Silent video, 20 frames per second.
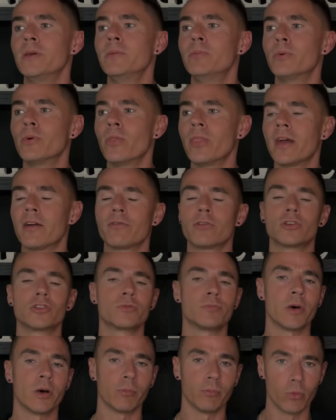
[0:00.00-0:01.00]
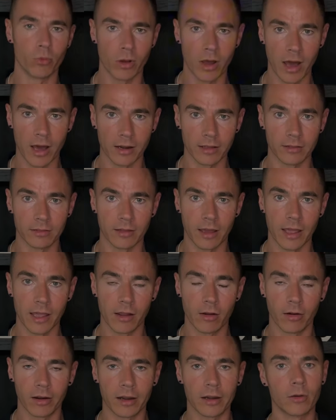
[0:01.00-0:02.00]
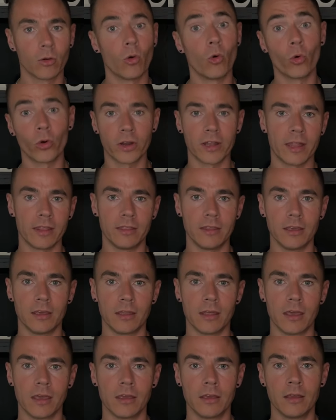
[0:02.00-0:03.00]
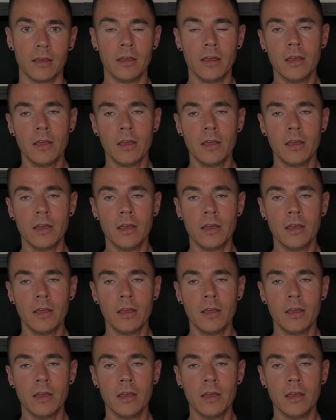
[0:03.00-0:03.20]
people never smell Bugatti Tiger or that DNA.